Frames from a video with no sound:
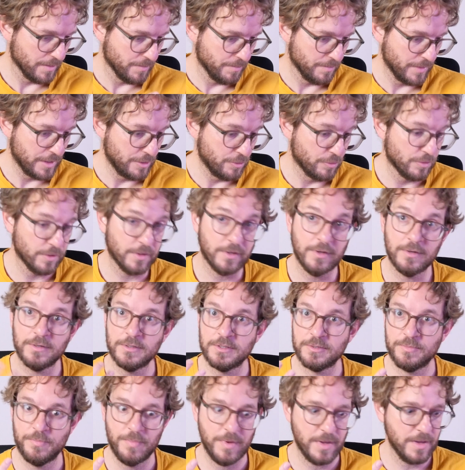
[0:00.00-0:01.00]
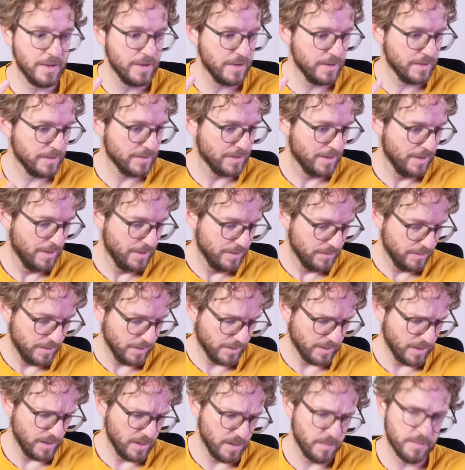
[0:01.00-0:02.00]
Menorca, Spain, the
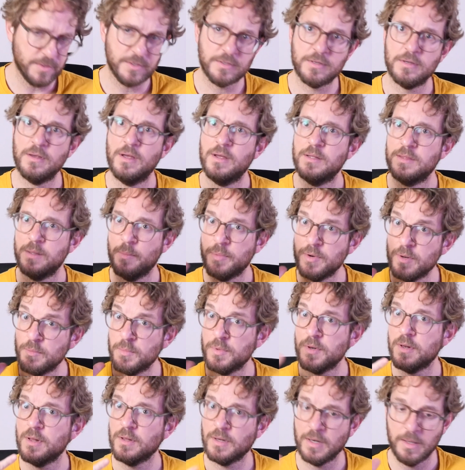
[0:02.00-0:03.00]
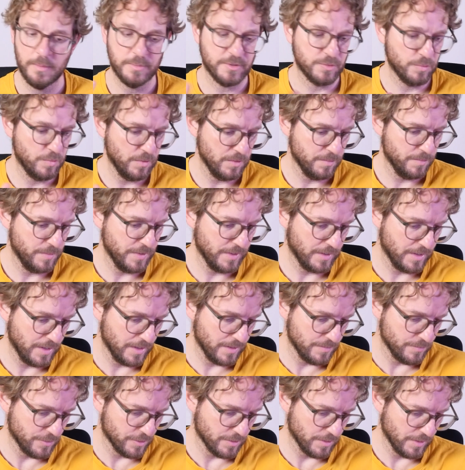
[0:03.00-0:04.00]
penumbral eclipse will
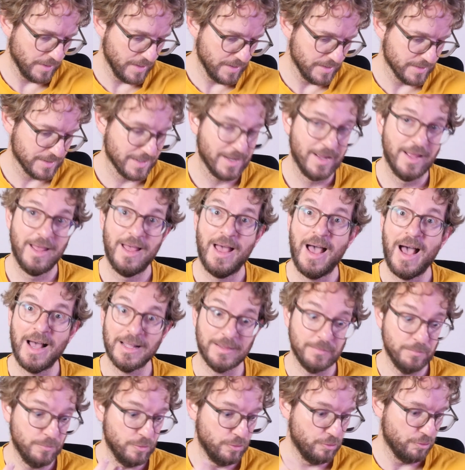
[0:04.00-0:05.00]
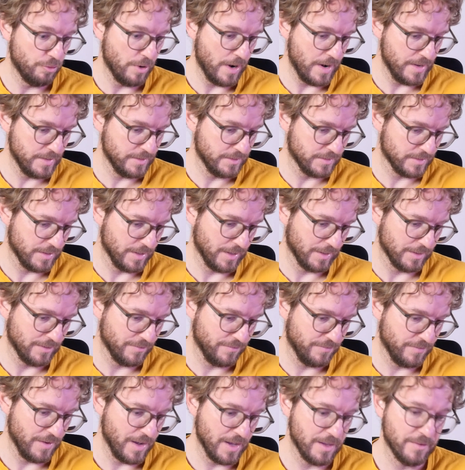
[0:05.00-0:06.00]
begin more or less at moonrise at
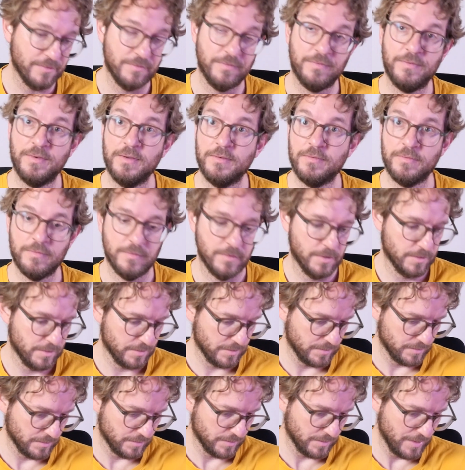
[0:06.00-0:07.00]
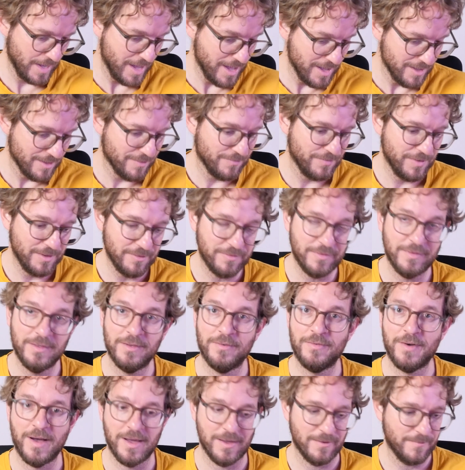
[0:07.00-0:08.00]

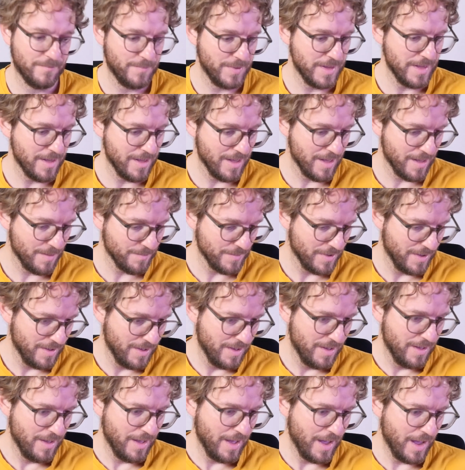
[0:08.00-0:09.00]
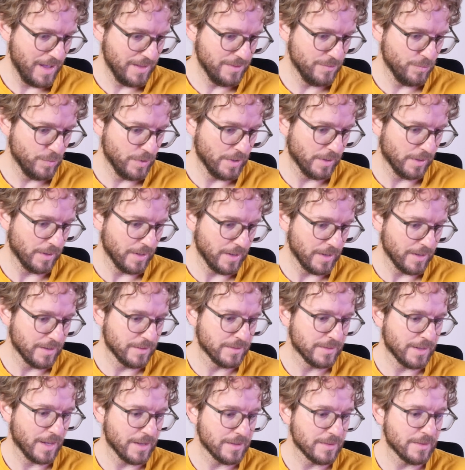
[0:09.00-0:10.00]
8:55 p.m. and will
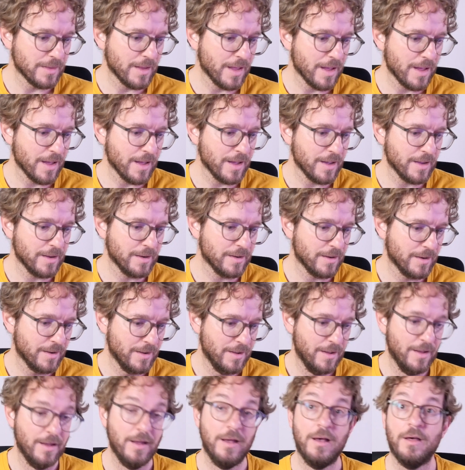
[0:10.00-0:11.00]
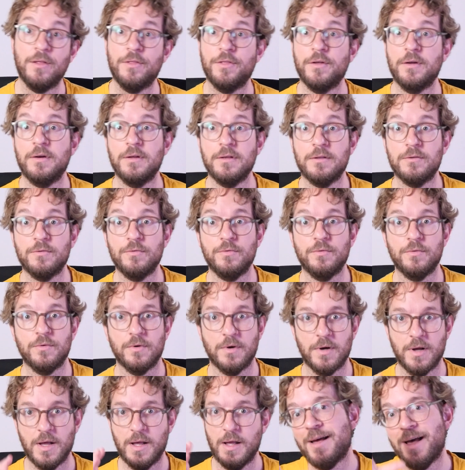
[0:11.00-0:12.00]
end at
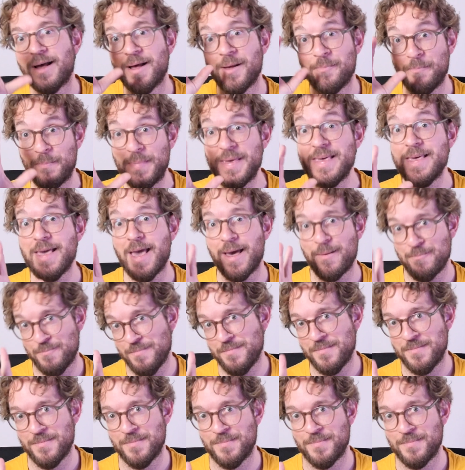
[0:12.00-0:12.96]
9:32 p.m.